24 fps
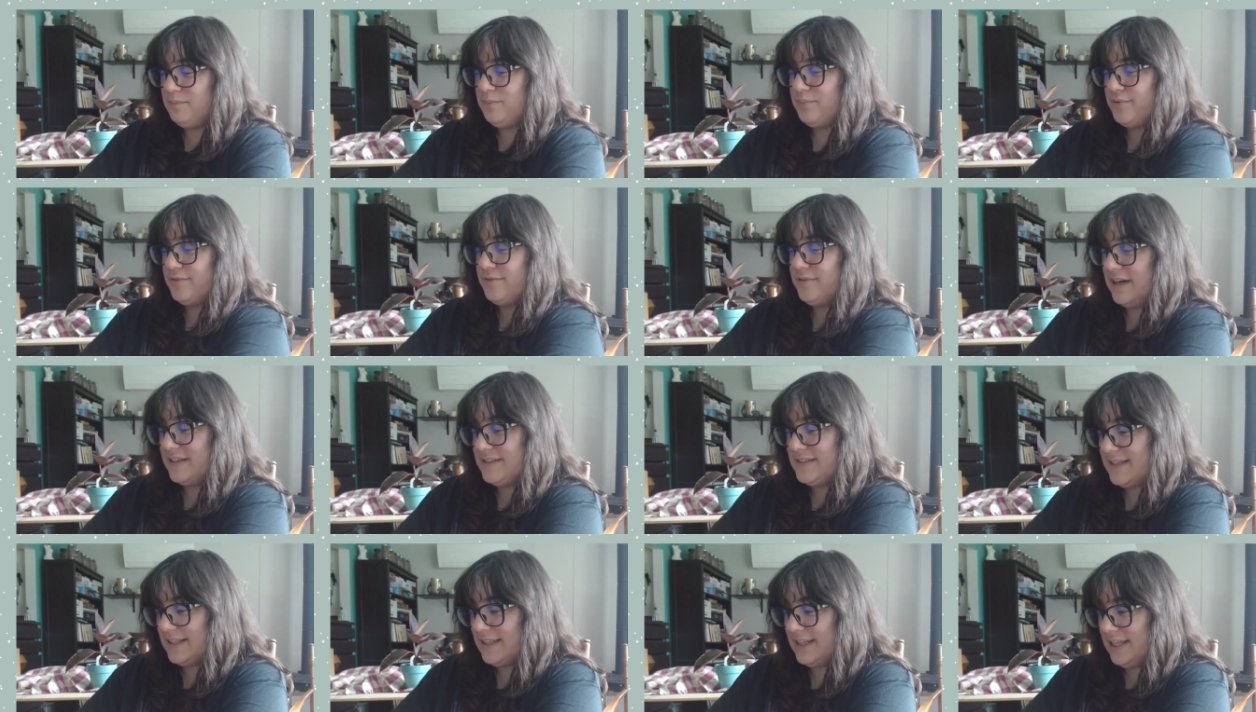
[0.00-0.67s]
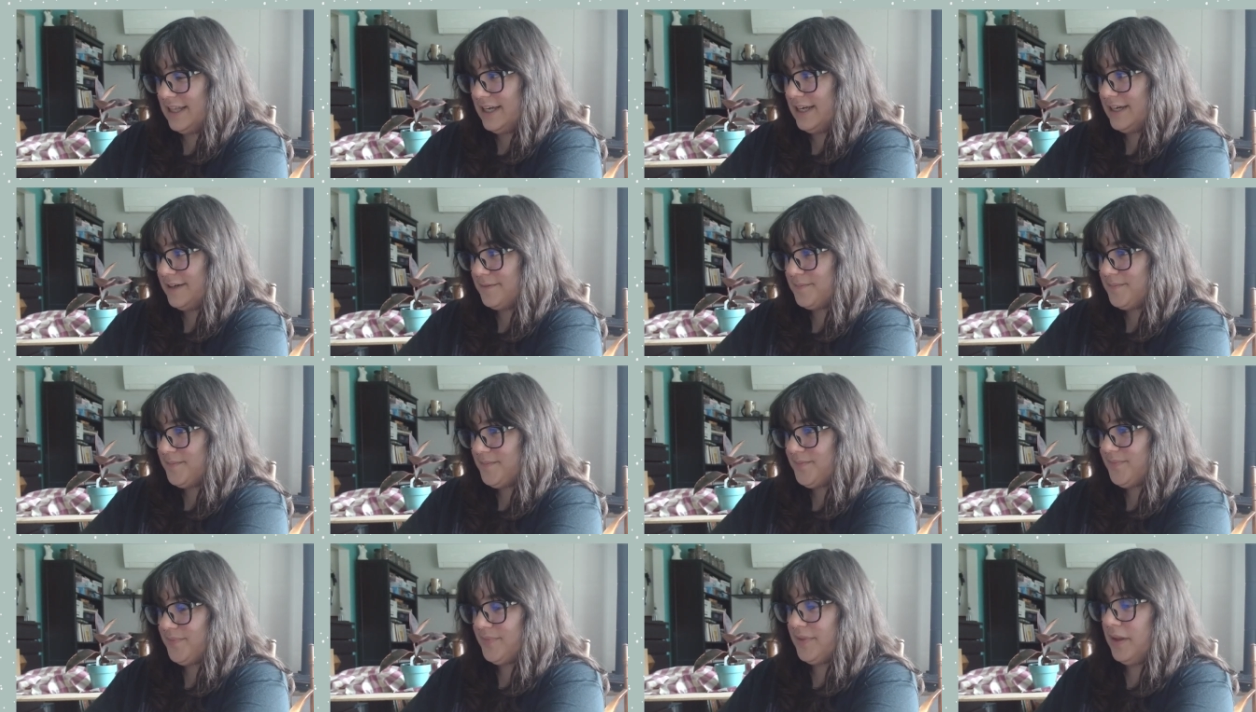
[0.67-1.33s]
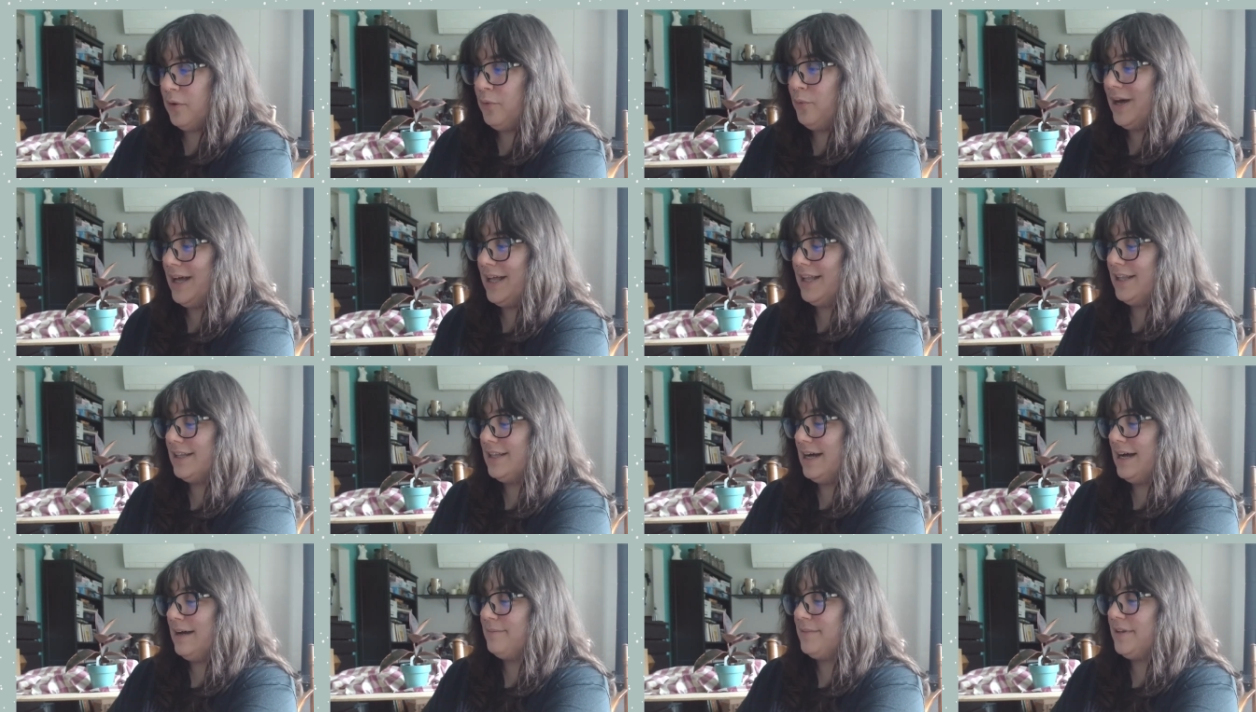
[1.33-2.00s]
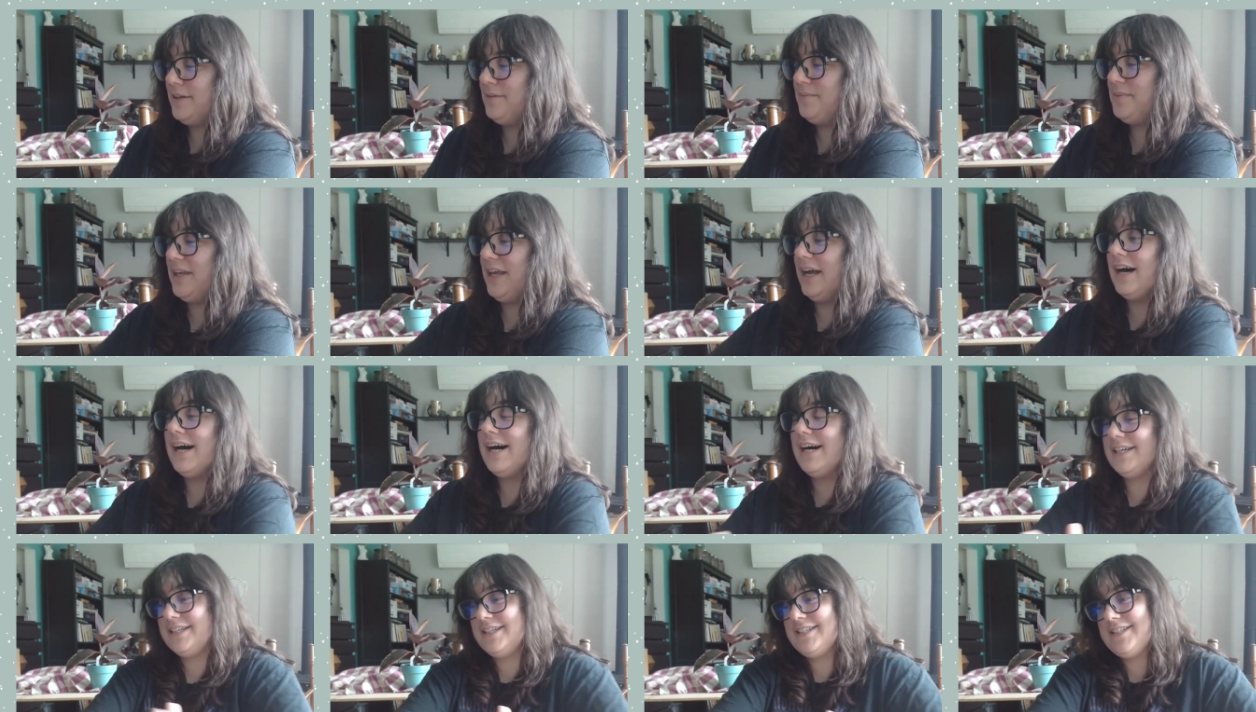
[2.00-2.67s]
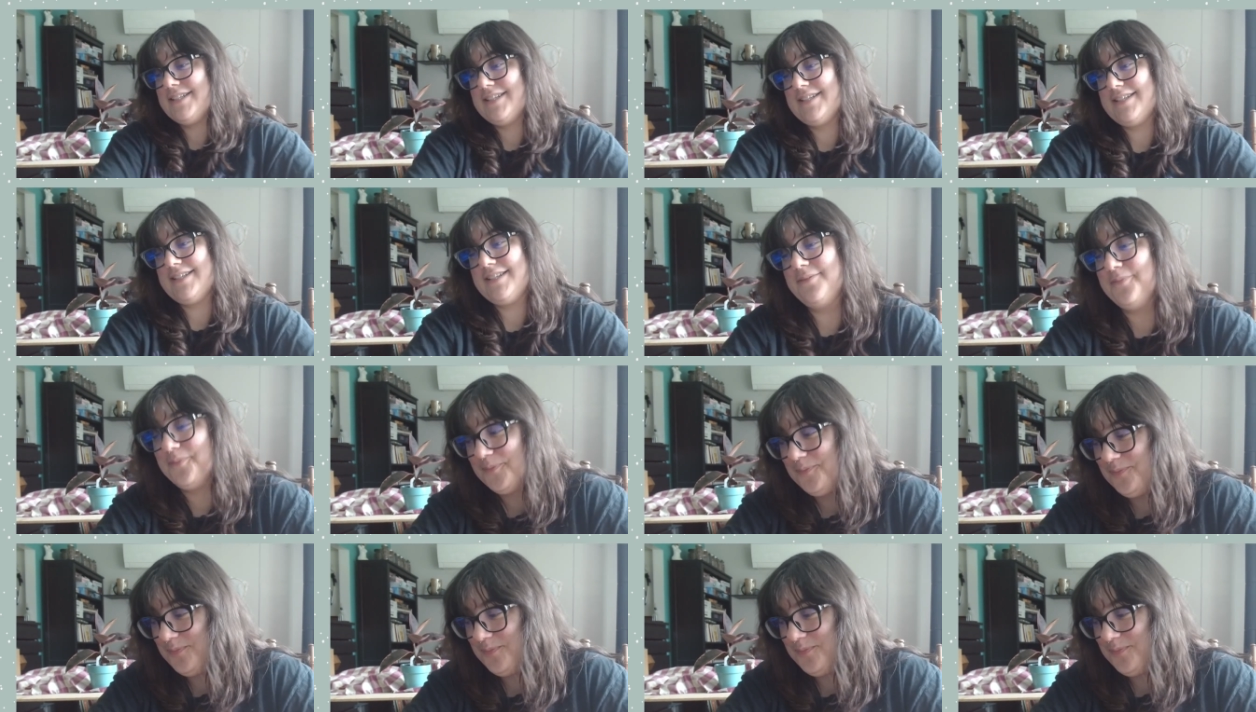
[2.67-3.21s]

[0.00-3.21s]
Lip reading: presently? Well, I'm going to be honest.